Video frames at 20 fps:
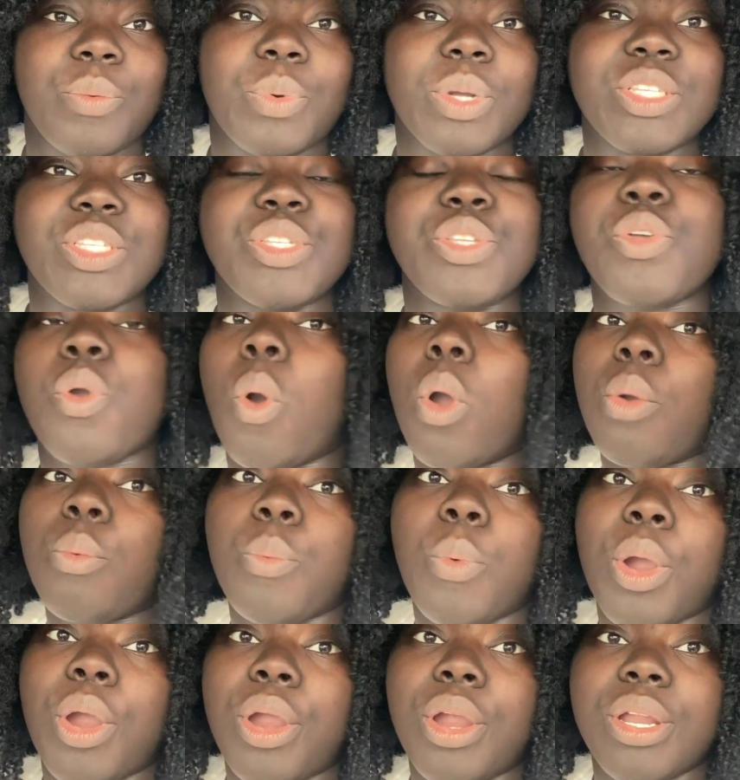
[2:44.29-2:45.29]
What's your
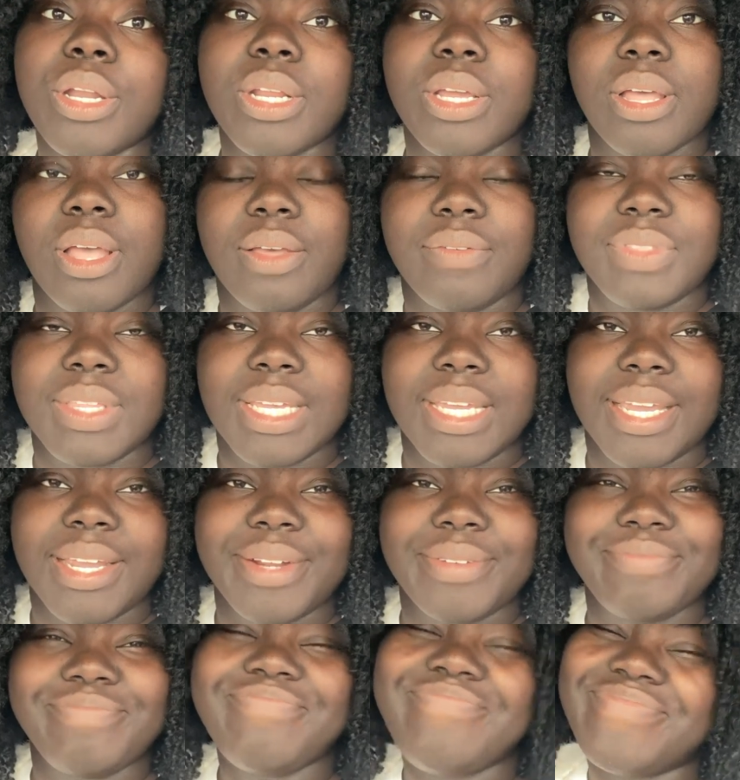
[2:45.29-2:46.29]
word of the
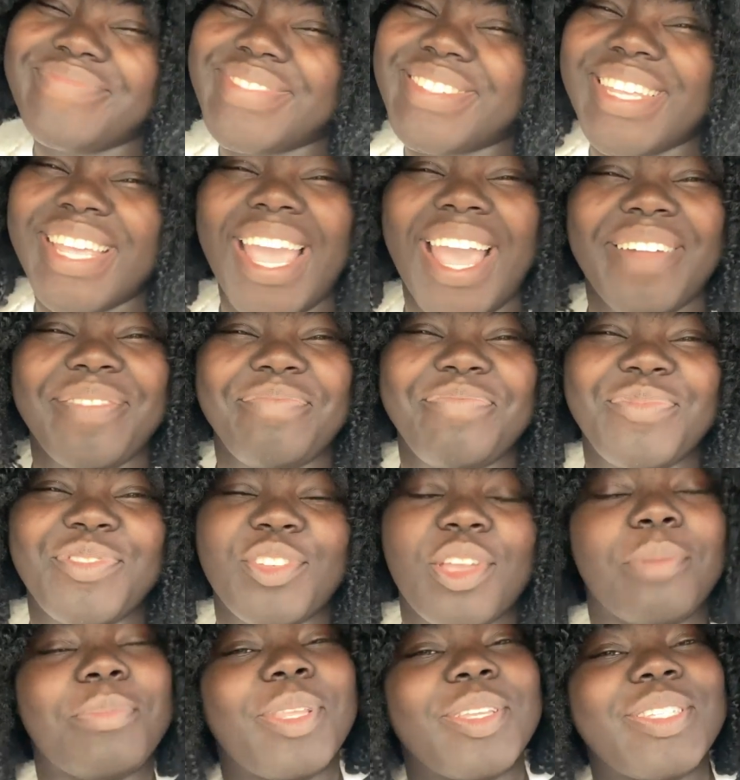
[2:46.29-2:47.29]
year? So yeah,
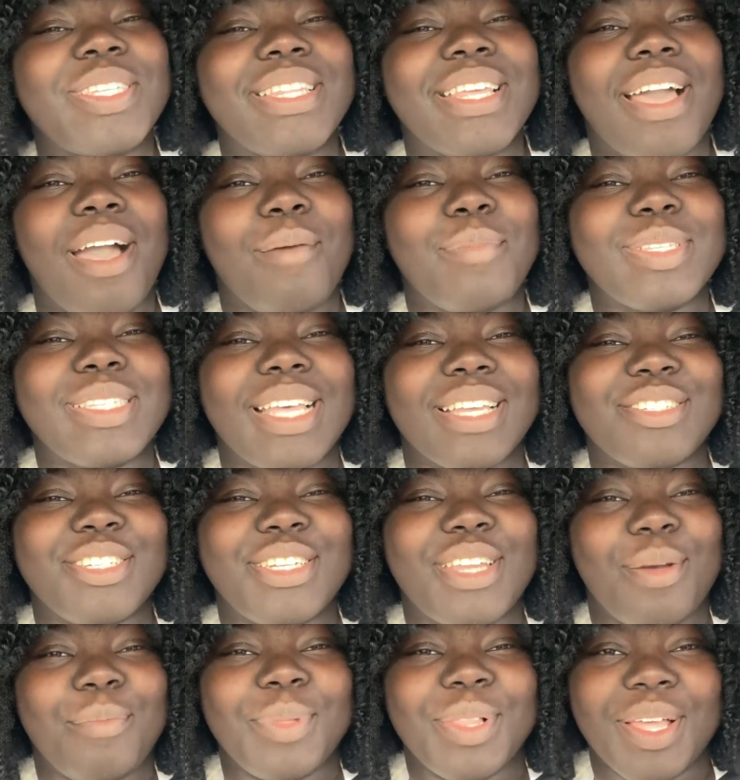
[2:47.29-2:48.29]
drop those in the comment section
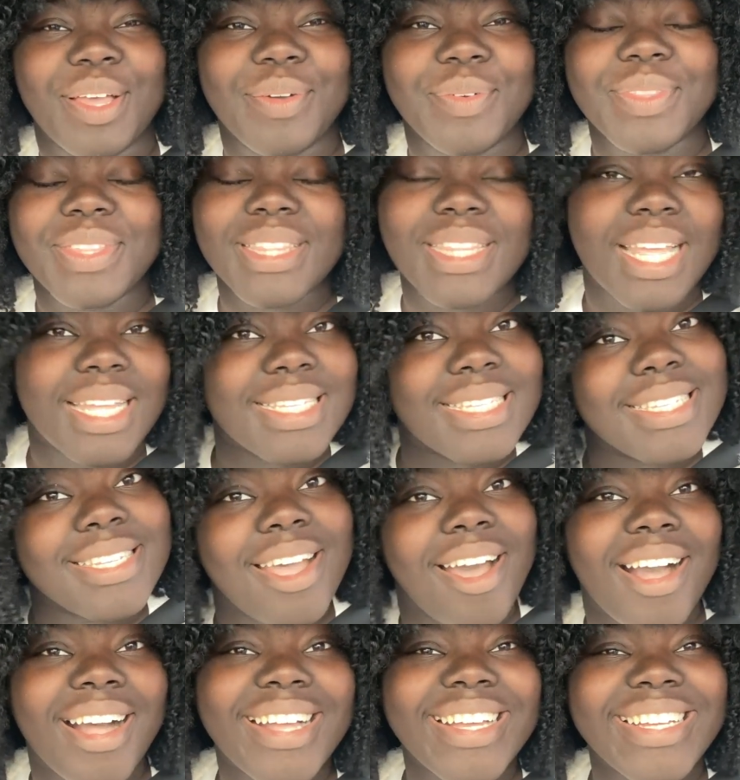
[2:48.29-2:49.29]
down below. Let's talk.